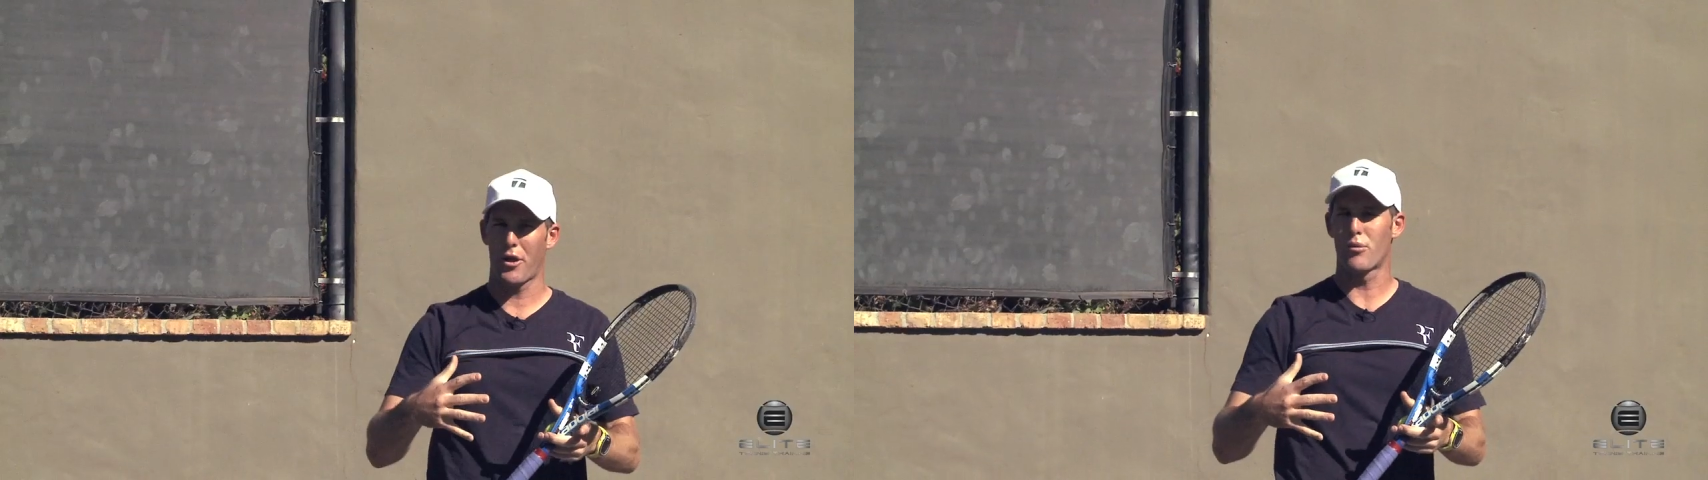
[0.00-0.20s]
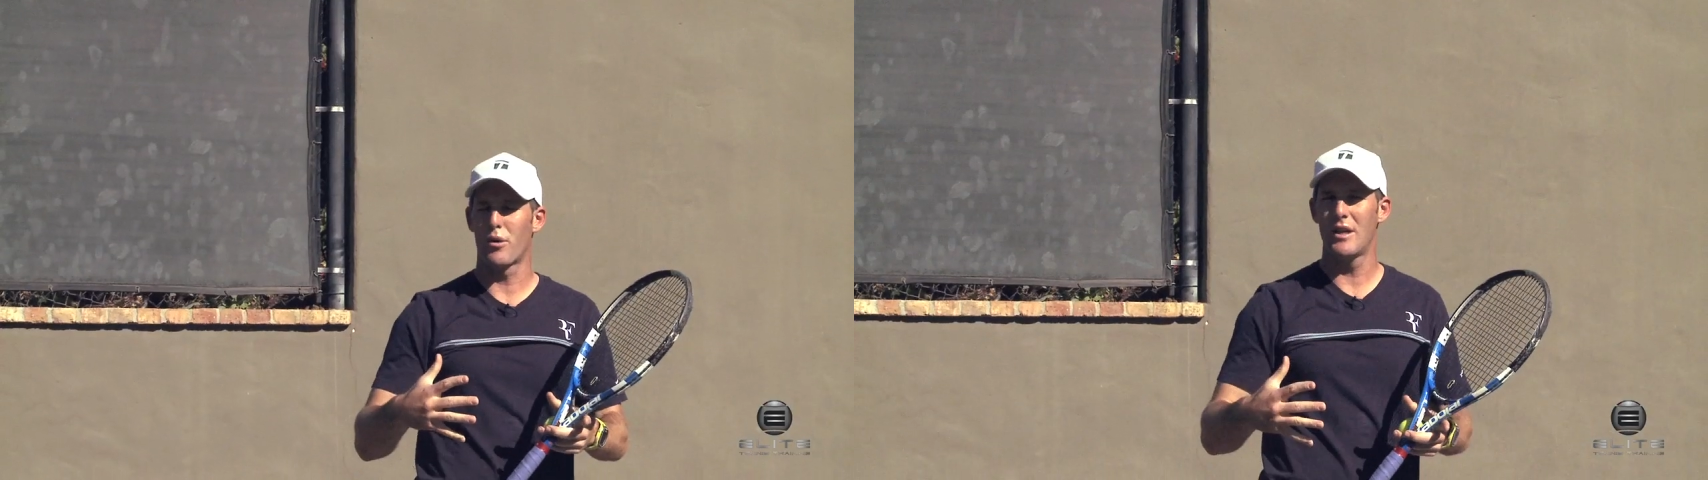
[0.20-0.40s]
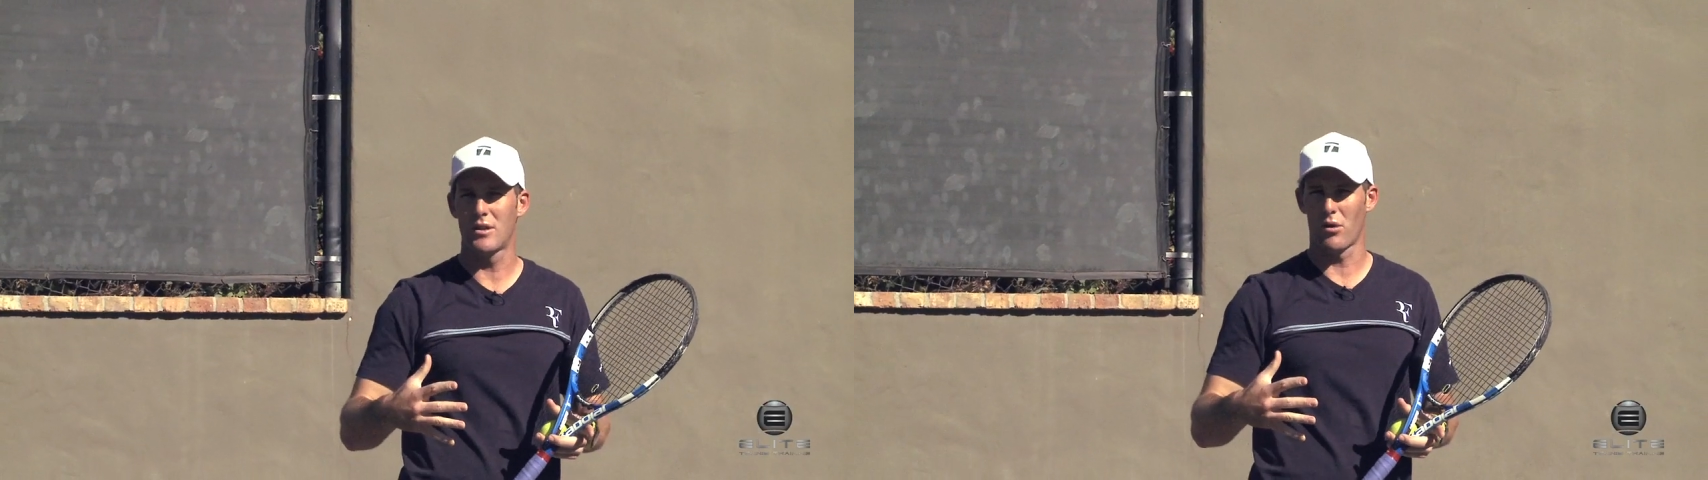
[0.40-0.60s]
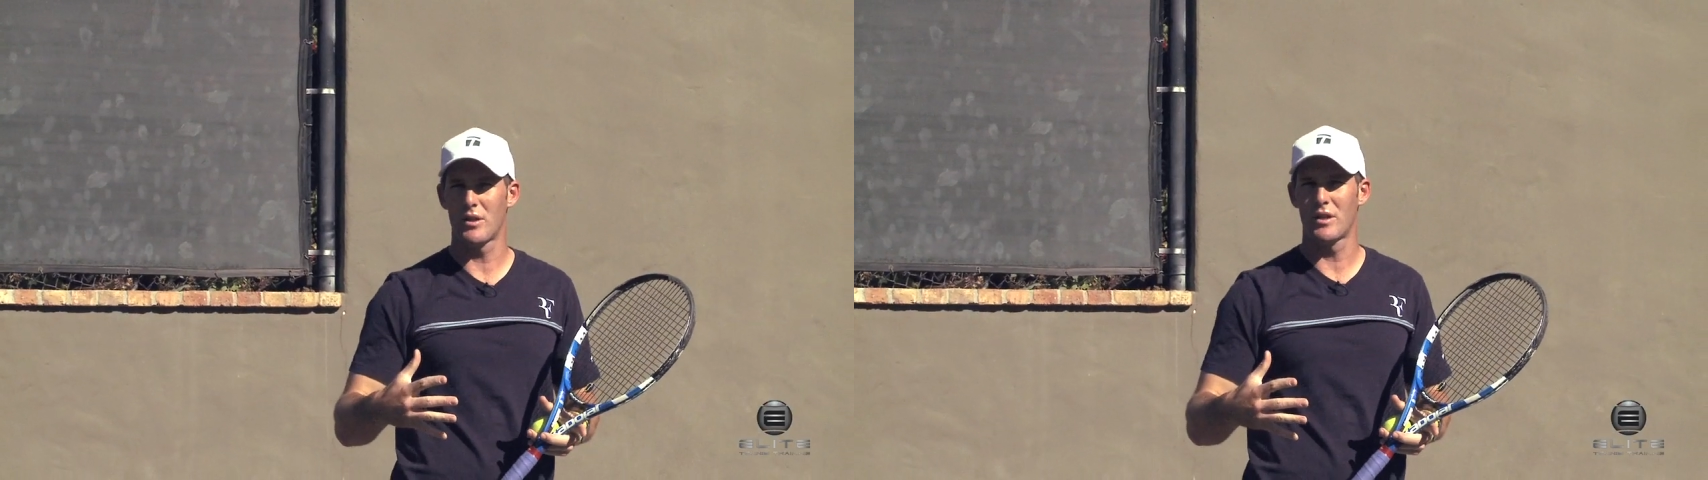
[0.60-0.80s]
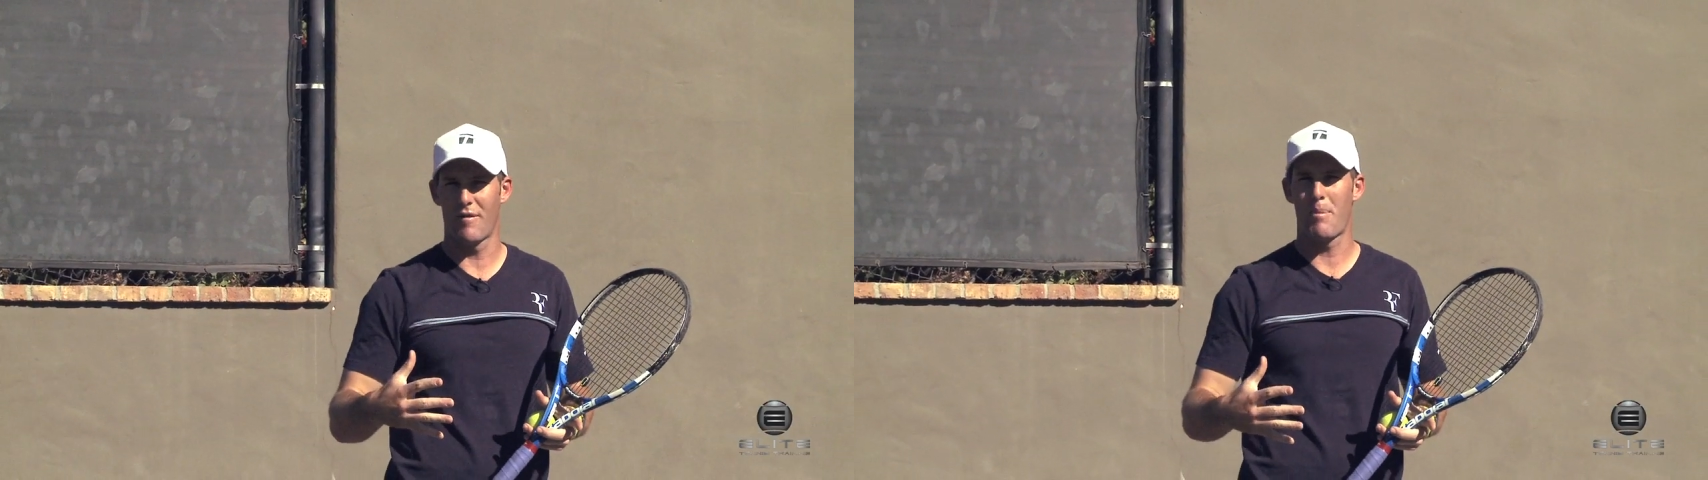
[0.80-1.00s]
three
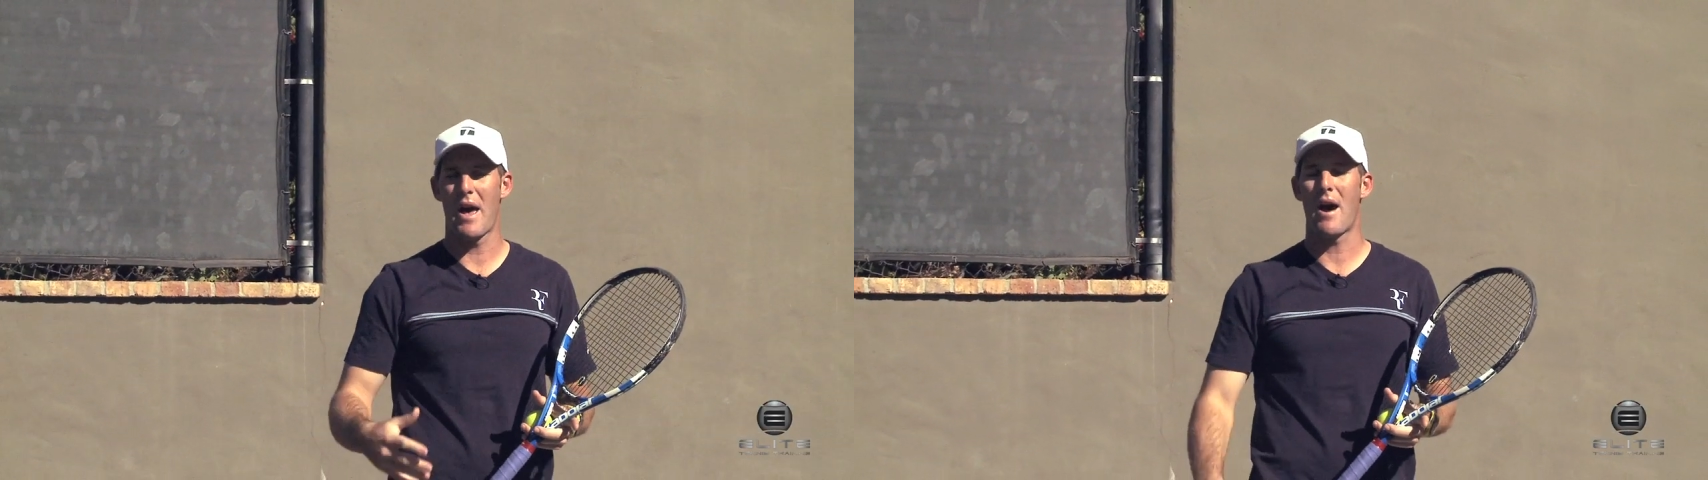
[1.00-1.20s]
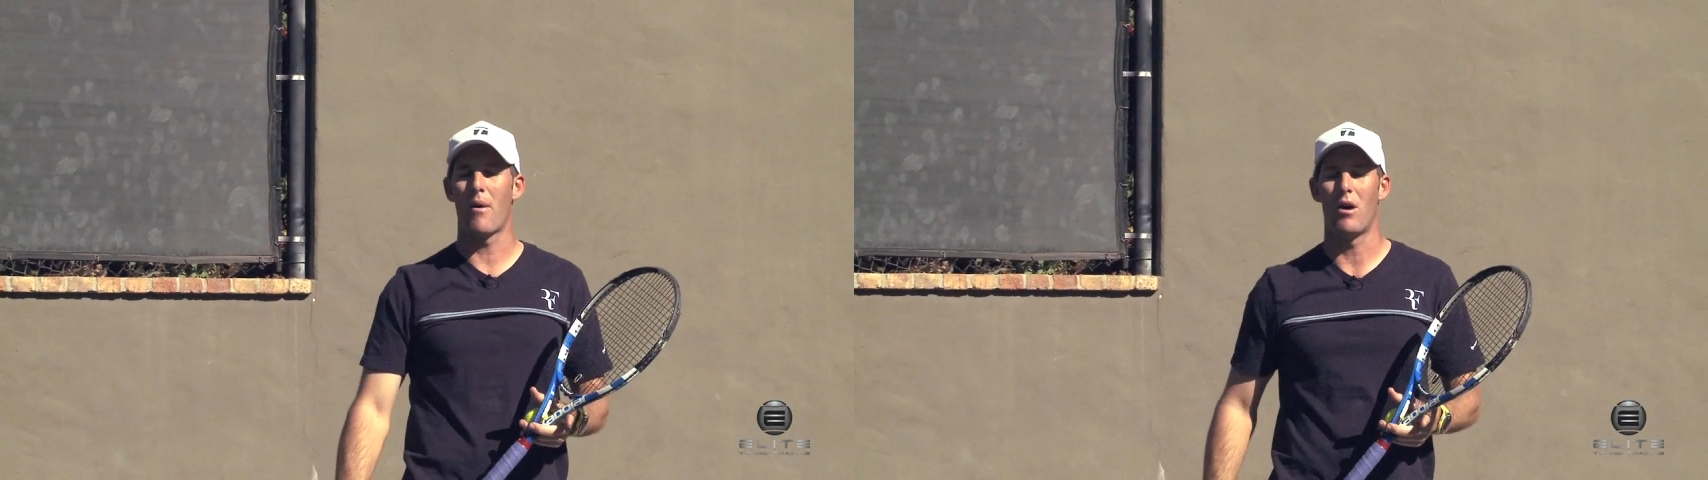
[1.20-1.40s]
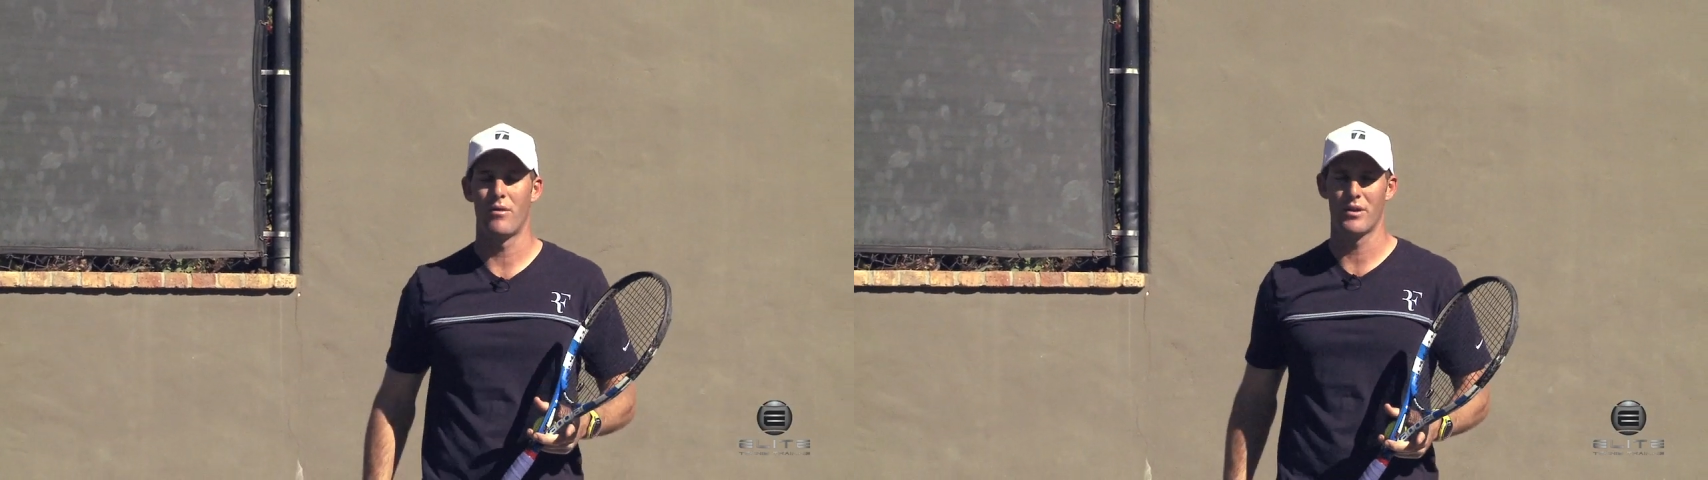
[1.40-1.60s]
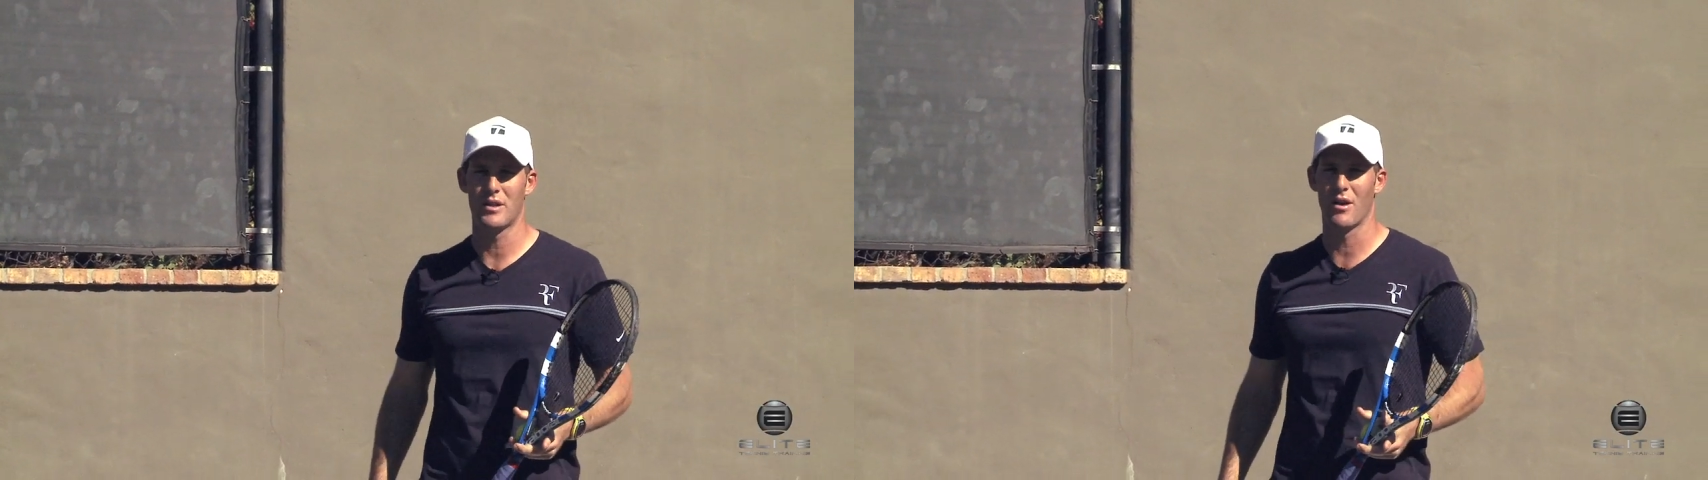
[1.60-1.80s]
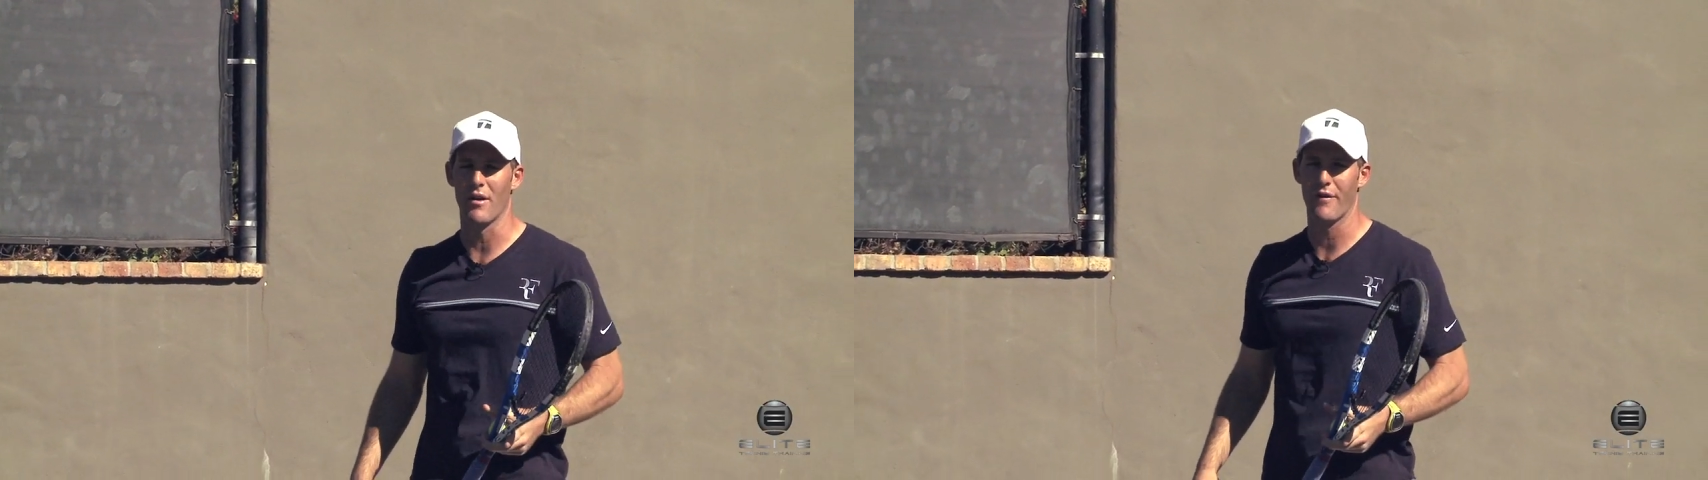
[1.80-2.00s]
sources of power on the
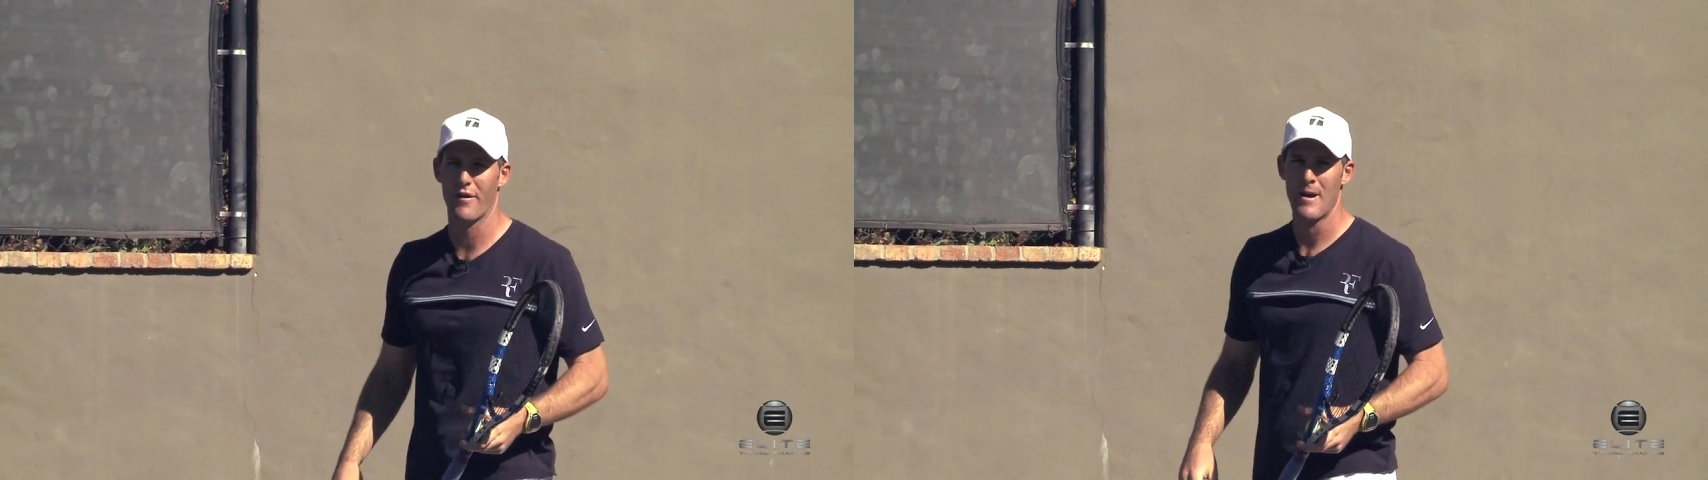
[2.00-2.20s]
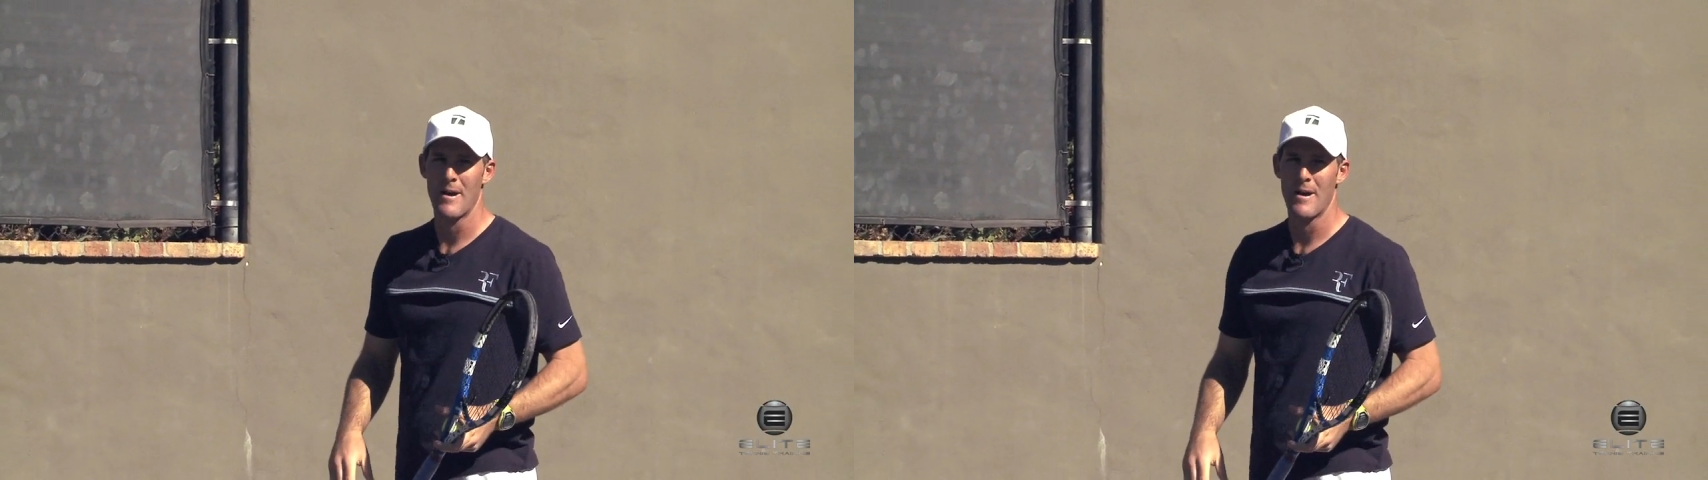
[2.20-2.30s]
serve.